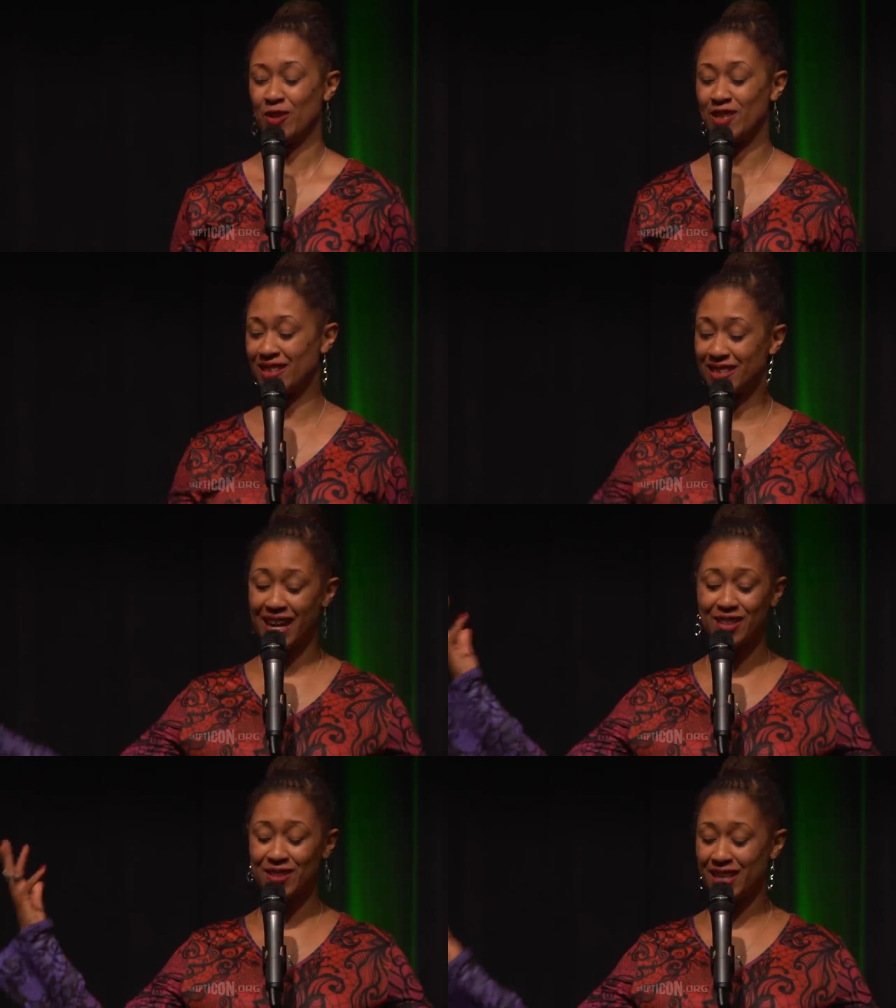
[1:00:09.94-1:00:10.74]
But now
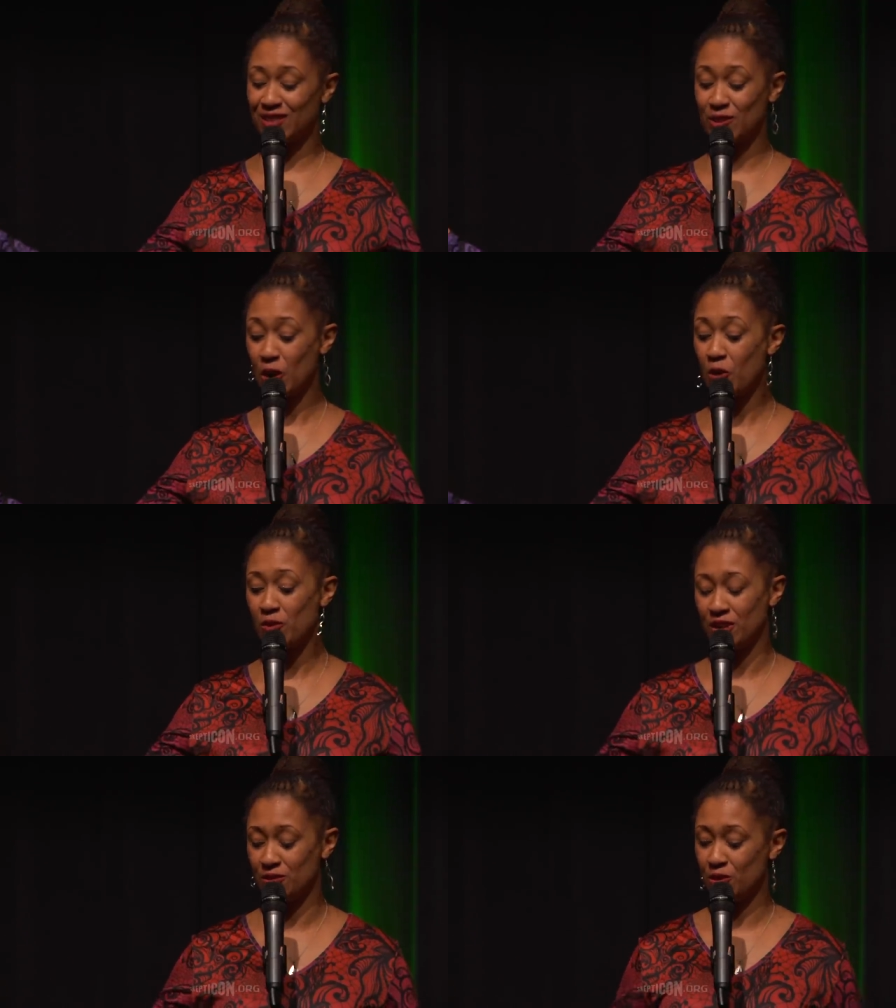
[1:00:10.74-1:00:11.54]
that you guys
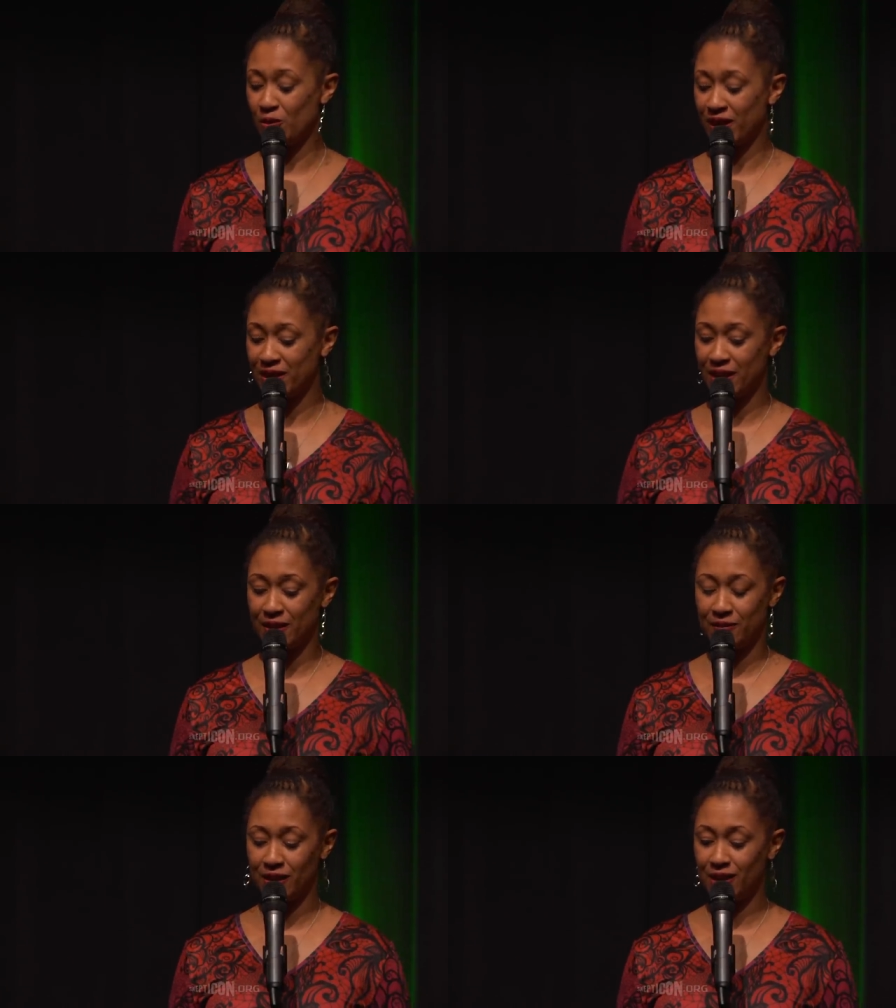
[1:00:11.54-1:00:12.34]
know me, you know my name.